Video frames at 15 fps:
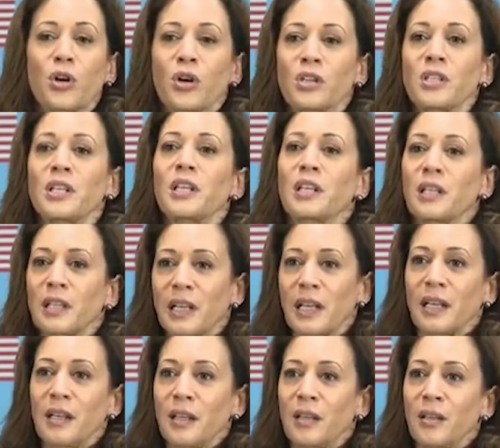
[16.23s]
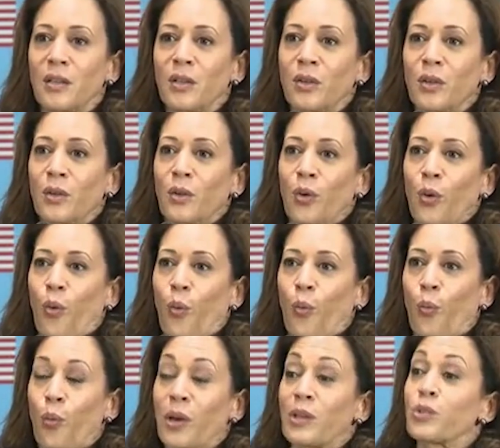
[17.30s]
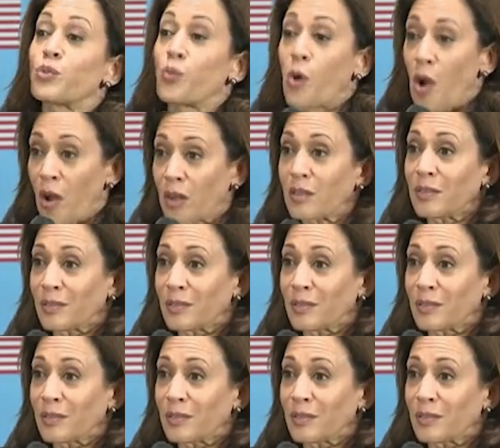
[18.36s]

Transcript: articulate what is wrong